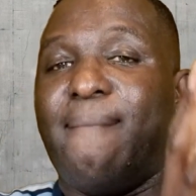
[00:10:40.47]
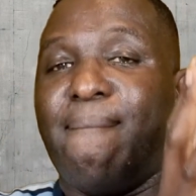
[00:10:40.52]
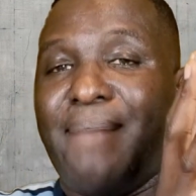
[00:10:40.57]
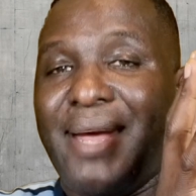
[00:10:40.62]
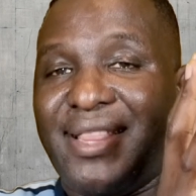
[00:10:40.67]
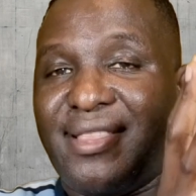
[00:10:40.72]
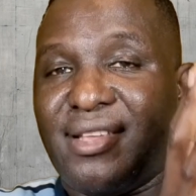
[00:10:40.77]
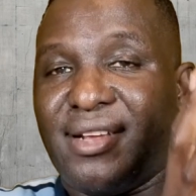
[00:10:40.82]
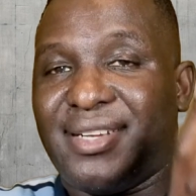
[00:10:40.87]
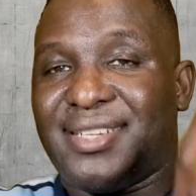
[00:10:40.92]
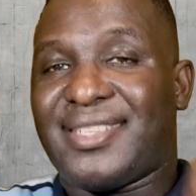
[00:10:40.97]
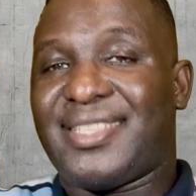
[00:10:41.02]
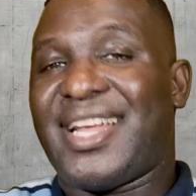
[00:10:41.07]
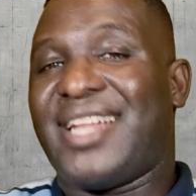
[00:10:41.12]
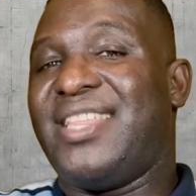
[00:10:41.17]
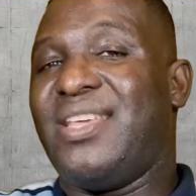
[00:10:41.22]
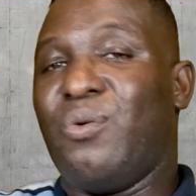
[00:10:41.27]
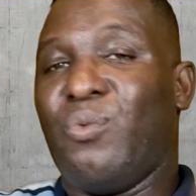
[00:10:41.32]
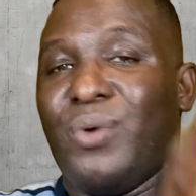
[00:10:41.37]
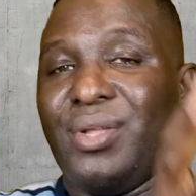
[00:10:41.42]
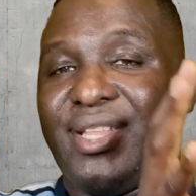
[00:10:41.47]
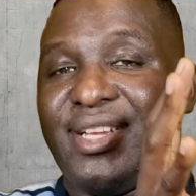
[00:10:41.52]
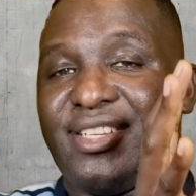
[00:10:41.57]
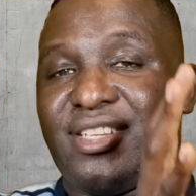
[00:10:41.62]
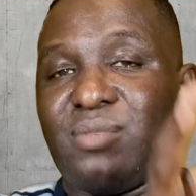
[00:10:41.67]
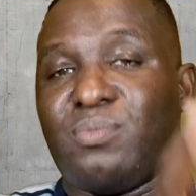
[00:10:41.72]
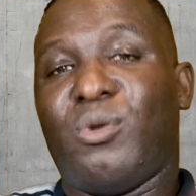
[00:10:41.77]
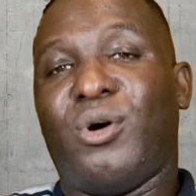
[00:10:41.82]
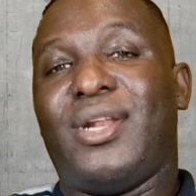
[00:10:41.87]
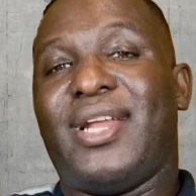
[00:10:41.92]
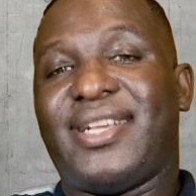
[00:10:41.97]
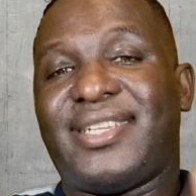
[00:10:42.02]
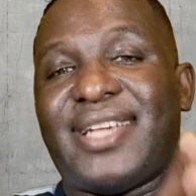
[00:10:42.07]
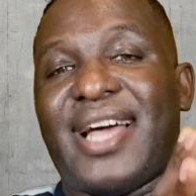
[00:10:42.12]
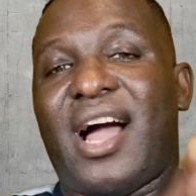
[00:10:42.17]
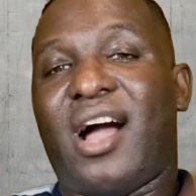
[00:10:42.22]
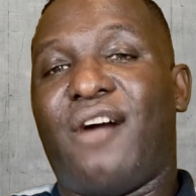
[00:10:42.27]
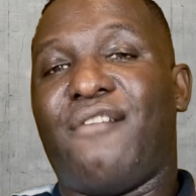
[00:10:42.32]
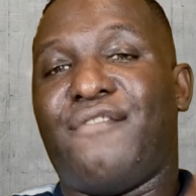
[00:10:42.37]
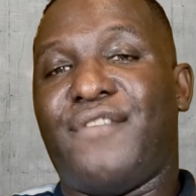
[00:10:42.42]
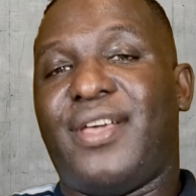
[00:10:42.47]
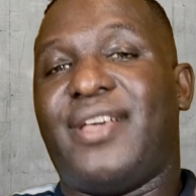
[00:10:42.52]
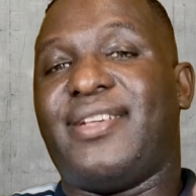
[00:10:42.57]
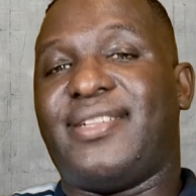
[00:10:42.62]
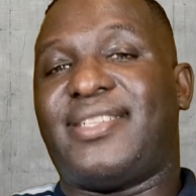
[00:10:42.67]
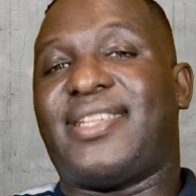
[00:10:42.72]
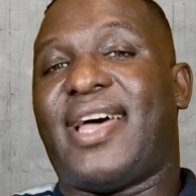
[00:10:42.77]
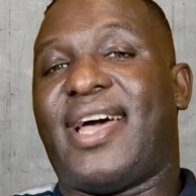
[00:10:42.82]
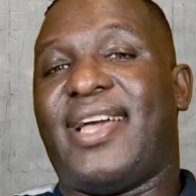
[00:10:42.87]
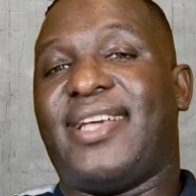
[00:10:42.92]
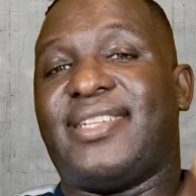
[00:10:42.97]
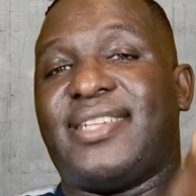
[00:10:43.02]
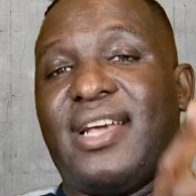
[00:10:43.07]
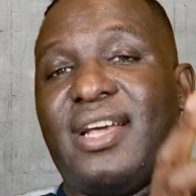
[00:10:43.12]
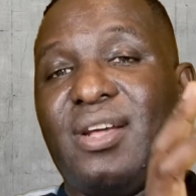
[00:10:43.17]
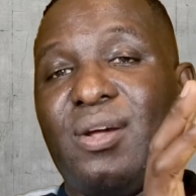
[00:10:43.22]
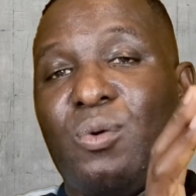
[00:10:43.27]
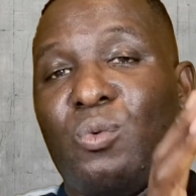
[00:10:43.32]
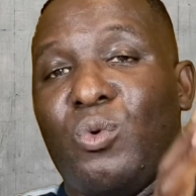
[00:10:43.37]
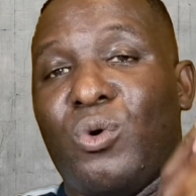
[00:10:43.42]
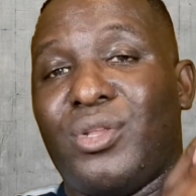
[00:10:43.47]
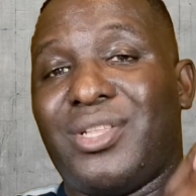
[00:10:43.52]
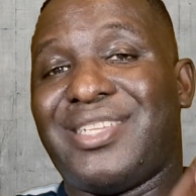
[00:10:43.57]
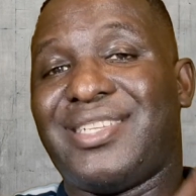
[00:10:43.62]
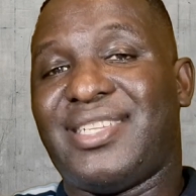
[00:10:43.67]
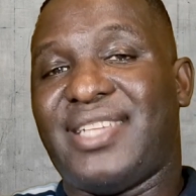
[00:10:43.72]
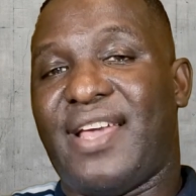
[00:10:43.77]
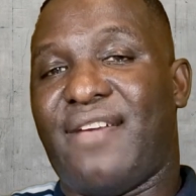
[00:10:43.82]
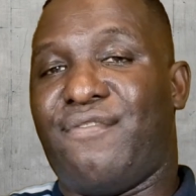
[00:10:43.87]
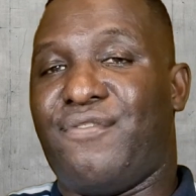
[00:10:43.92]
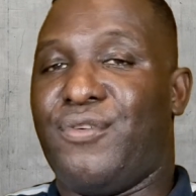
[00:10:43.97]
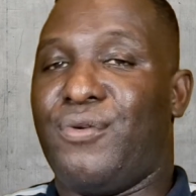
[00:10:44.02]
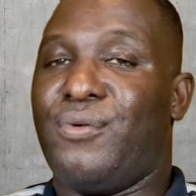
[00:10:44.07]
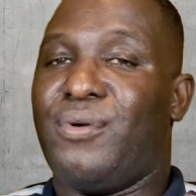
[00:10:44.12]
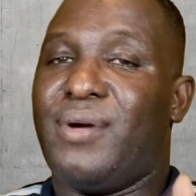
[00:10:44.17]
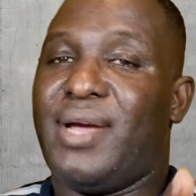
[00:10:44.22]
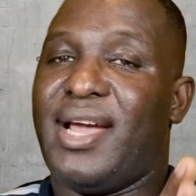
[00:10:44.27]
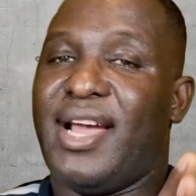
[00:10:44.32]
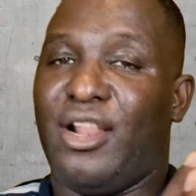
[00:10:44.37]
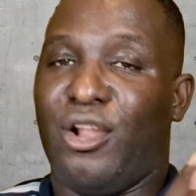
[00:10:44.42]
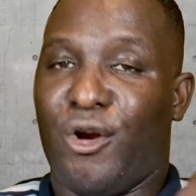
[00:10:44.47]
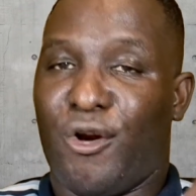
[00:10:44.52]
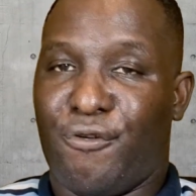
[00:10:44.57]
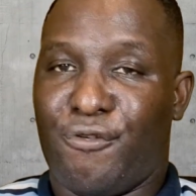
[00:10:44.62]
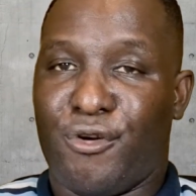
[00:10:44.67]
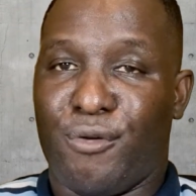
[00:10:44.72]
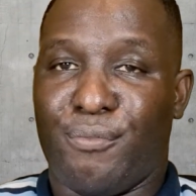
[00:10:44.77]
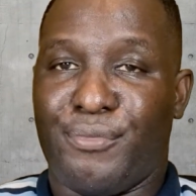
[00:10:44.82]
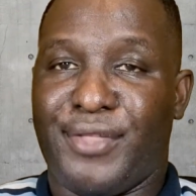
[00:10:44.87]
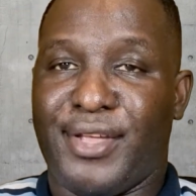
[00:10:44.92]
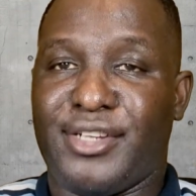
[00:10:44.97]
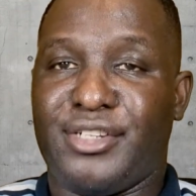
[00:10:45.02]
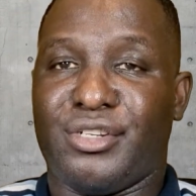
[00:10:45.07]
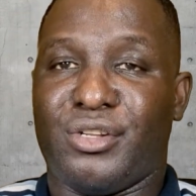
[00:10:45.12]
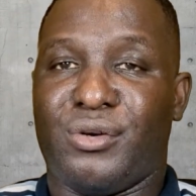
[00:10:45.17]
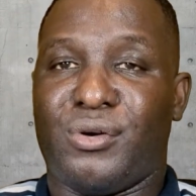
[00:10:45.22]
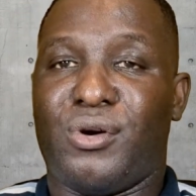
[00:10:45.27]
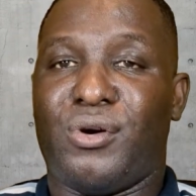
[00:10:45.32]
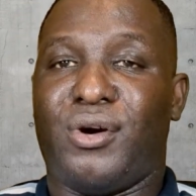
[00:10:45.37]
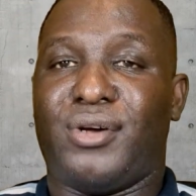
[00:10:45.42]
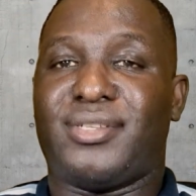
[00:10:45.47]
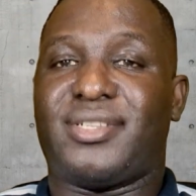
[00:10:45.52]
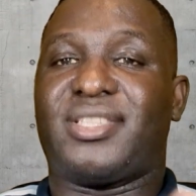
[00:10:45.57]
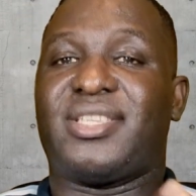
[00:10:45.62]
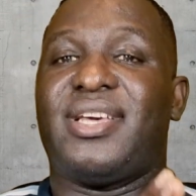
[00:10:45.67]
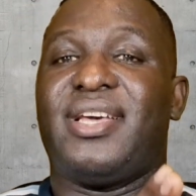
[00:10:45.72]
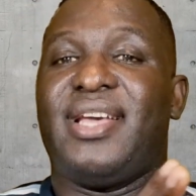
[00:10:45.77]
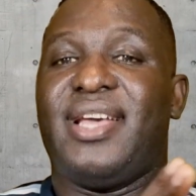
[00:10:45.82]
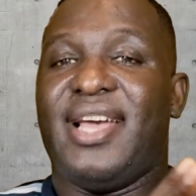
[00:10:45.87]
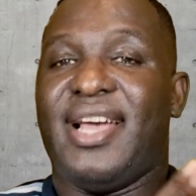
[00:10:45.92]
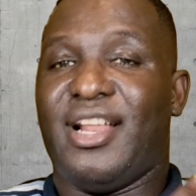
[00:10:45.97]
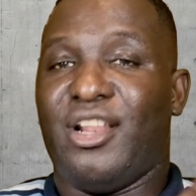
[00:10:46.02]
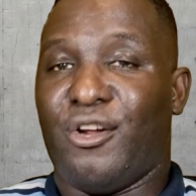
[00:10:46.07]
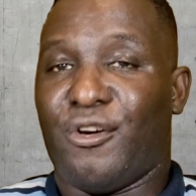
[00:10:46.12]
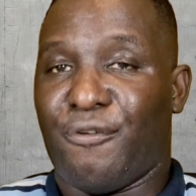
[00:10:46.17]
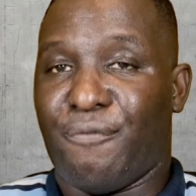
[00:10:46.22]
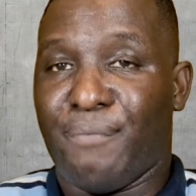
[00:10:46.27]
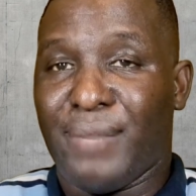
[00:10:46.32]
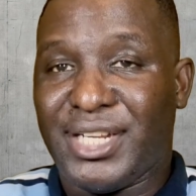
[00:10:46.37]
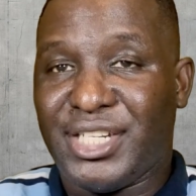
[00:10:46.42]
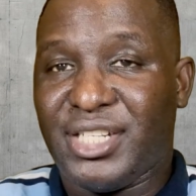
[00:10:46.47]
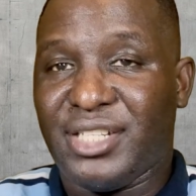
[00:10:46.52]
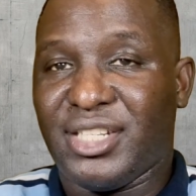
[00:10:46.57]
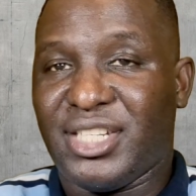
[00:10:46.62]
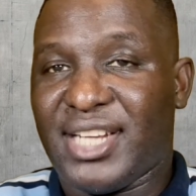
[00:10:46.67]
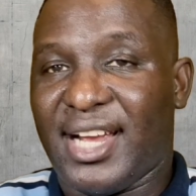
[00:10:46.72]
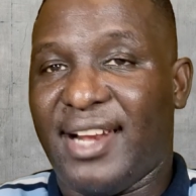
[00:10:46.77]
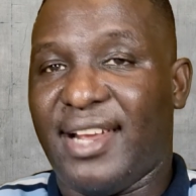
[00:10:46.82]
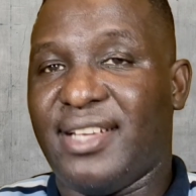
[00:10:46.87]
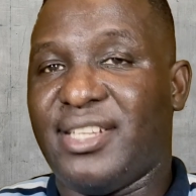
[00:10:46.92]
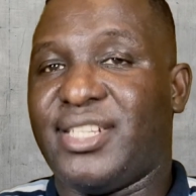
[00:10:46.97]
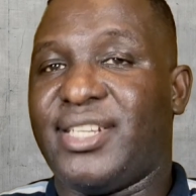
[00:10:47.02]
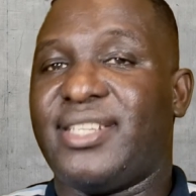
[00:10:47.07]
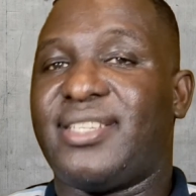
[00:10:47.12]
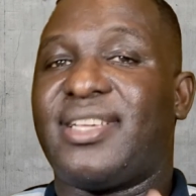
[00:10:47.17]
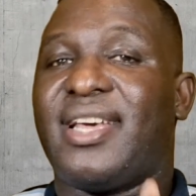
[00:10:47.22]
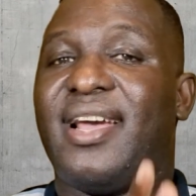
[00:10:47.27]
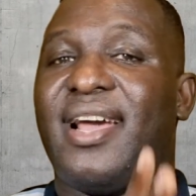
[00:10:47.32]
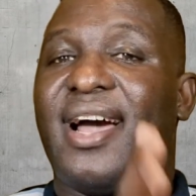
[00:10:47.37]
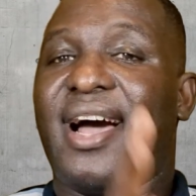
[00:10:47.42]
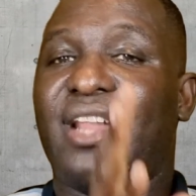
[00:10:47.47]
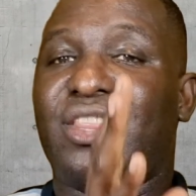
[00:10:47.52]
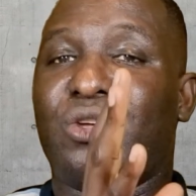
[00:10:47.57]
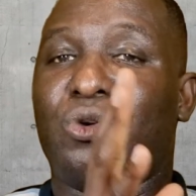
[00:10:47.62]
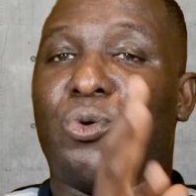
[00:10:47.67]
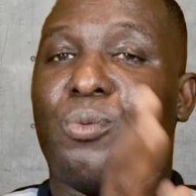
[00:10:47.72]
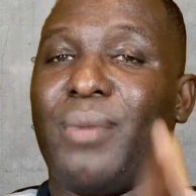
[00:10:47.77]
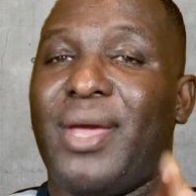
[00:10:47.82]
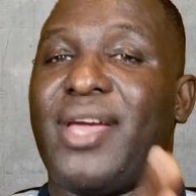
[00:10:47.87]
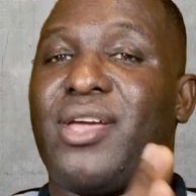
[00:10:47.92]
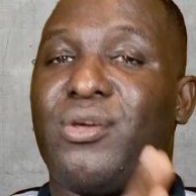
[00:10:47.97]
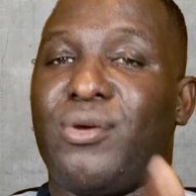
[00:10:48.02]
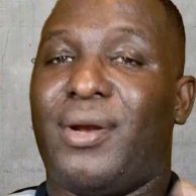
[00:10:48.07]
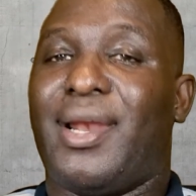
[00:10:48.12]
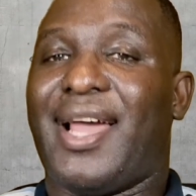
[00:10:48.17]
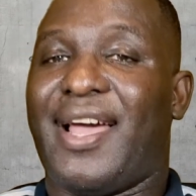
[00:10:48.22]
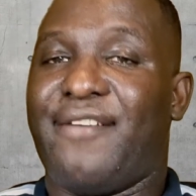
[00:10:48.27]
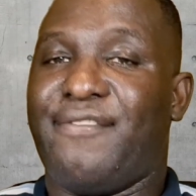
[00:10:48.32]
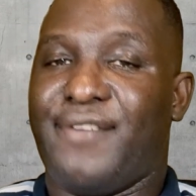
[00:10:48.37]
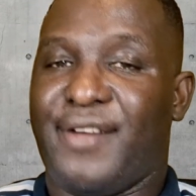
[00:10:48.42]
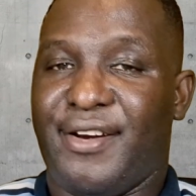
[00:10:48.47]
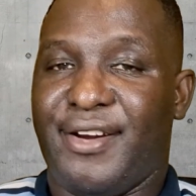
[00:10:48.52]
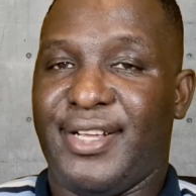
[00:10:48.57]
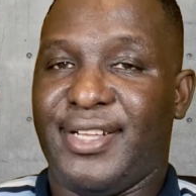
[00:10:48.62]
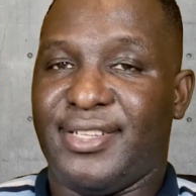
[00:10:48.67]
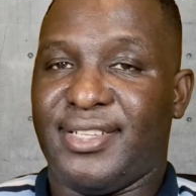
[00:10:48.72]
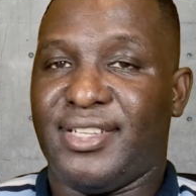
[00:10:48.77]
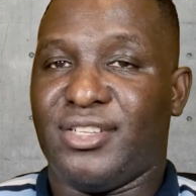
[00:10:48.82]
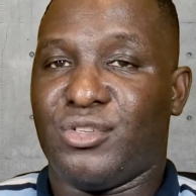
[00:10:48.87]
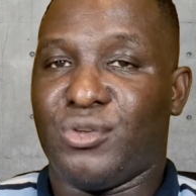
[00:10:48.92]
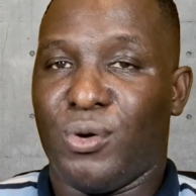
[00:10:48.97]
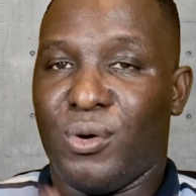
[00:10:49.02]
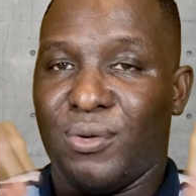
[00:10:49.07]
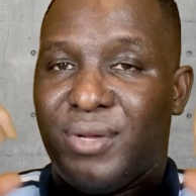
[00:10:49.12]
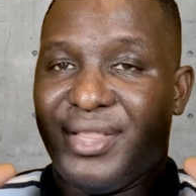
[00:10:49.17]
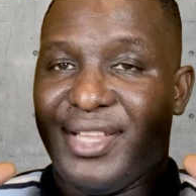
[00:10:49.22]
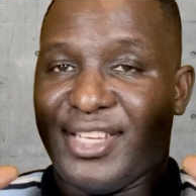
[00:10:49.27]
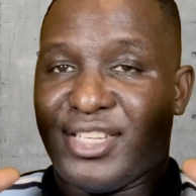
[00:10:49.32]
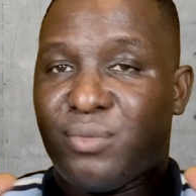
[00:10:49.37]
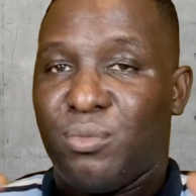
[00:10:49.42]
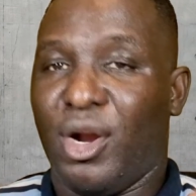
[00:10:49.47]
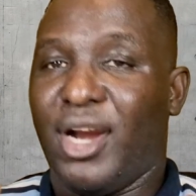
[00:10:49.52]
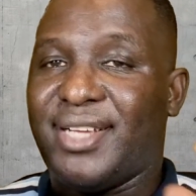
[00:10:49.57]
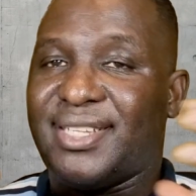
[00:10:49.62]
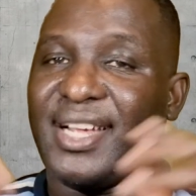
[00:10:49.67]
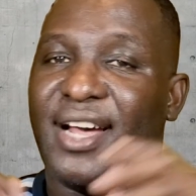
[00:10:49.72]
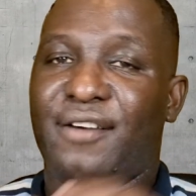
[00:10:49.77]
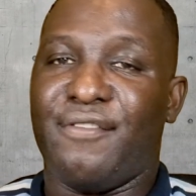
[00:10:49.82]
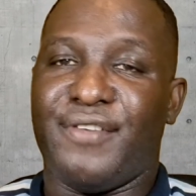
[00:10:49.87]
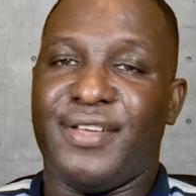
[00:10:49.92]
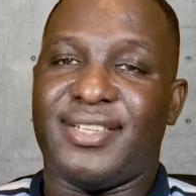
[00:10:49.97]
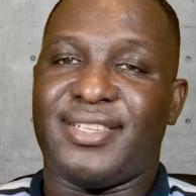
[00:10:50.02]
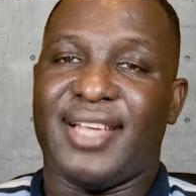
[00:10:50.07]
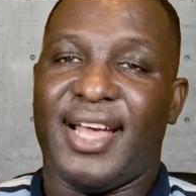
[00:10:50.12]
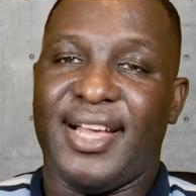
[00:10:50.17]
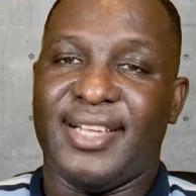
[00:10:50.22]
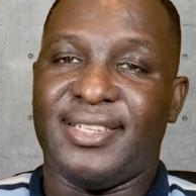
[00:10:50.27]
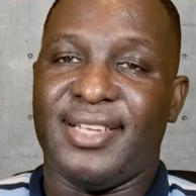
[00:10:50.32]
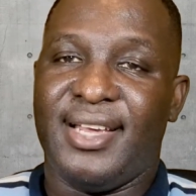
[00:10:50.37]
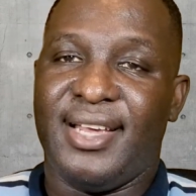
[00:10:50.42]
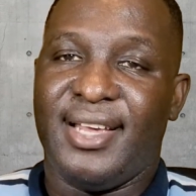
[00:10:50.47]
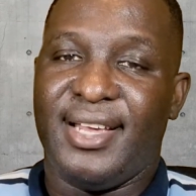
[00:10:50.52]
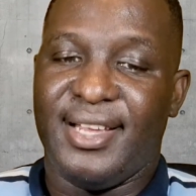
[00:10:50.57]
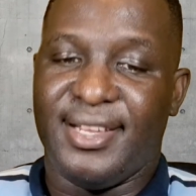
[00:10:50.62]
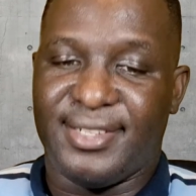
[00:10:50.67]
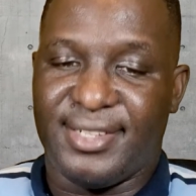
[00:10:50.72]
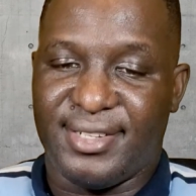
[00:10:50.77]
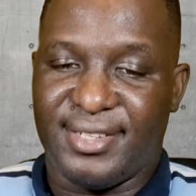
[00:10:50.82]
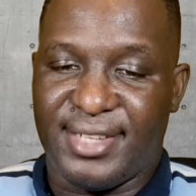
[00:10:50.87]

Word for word: But starting with the smallest RVE size would save you a lot of computational cost, a lot of machine challenges, and it will make your life very easy. So the smallest RVE size is